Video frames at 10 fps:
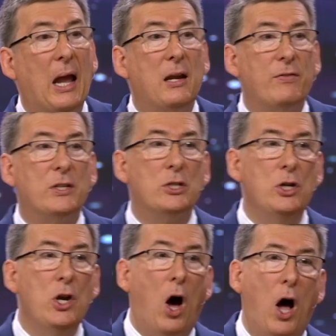And if it's
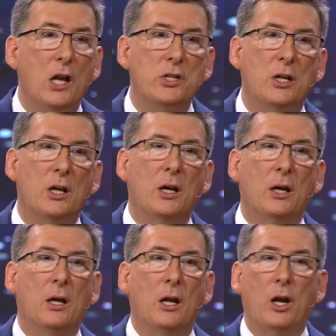not,
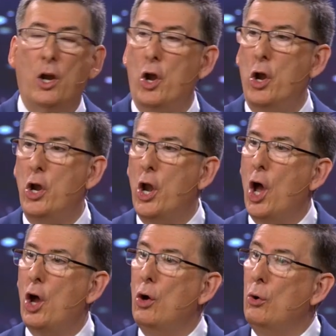
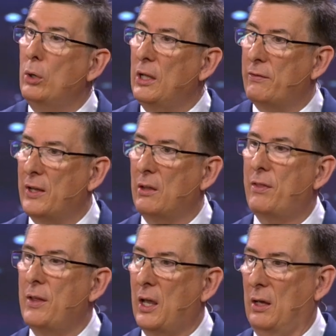no living
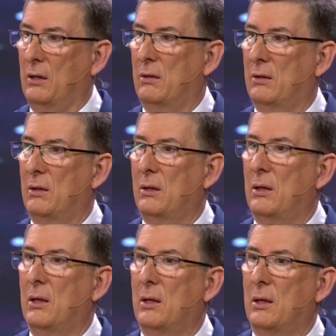thing
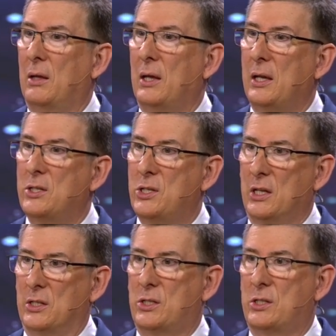
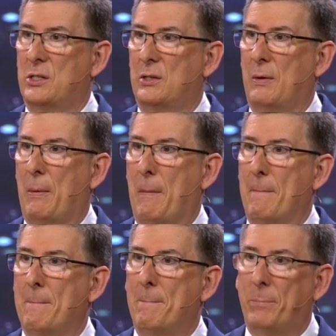exists
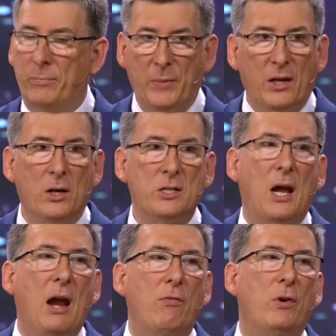because
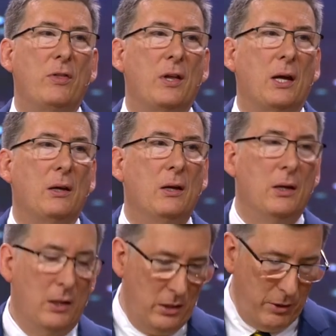everything
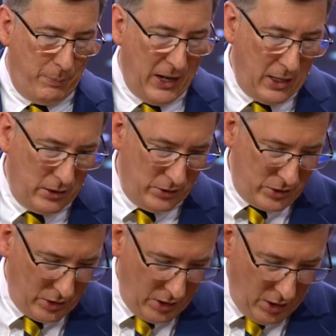
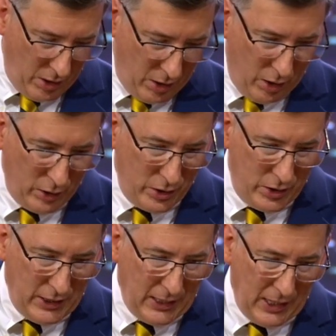depends on
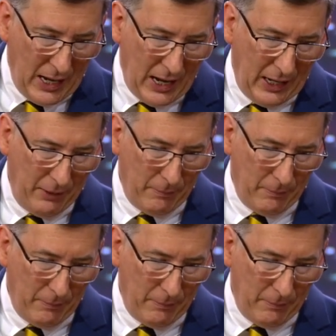DNA.